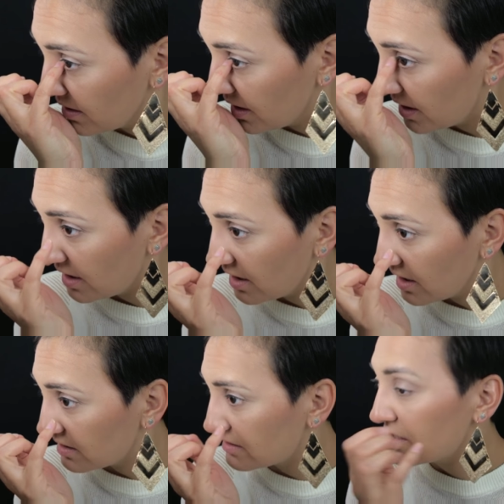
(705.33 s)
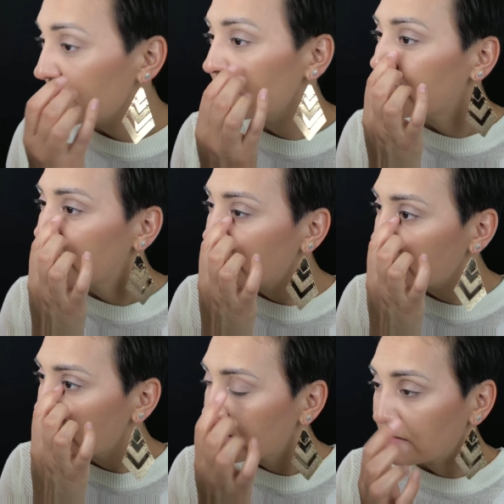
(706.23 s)

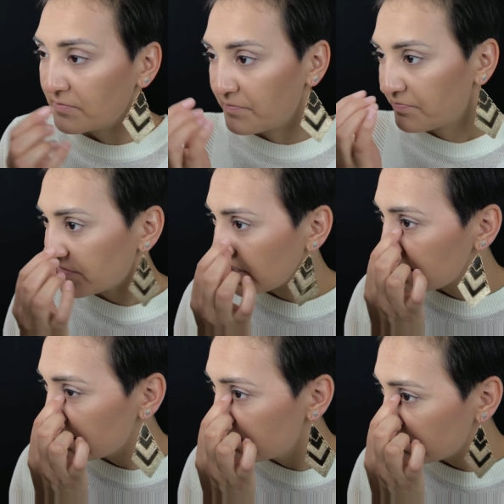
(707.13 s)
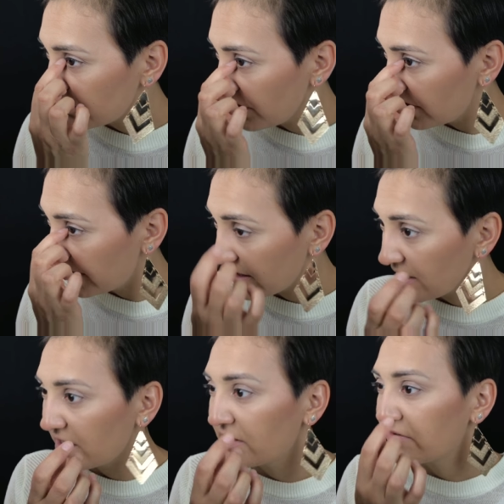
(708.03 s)
Because I just want like
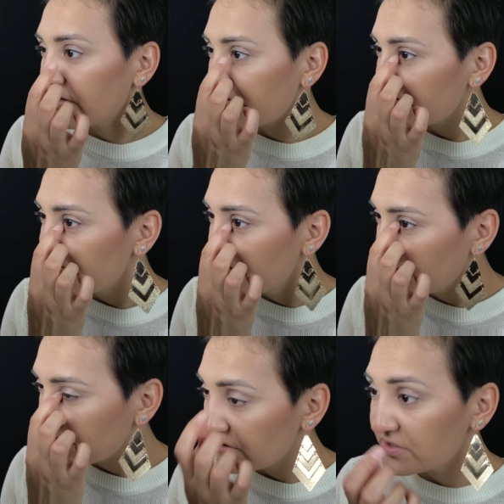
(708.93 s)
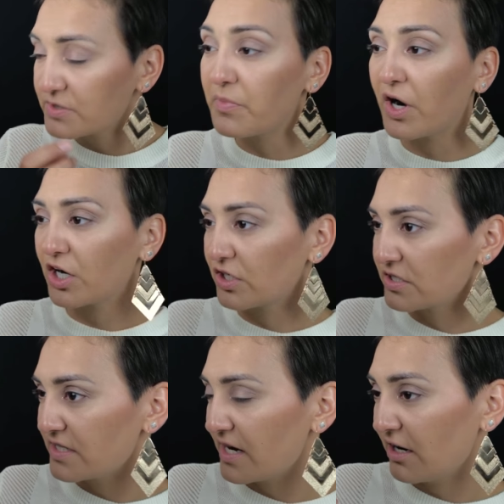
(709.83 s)
kind of a few little
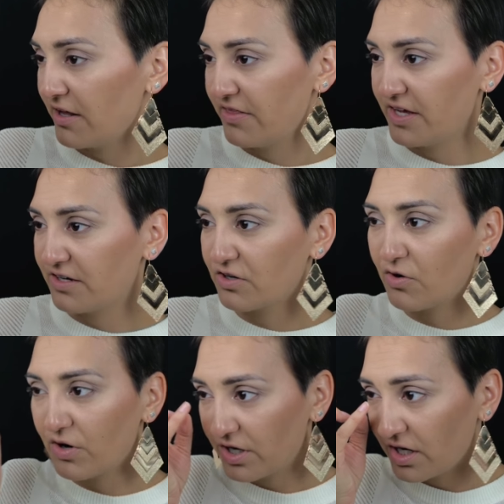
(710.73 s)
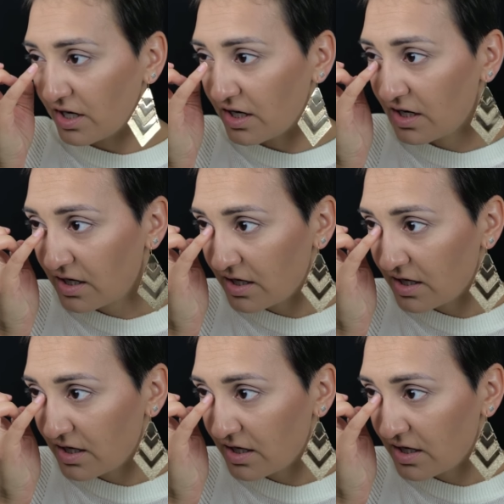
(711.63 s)
sparkles there in the inner corner.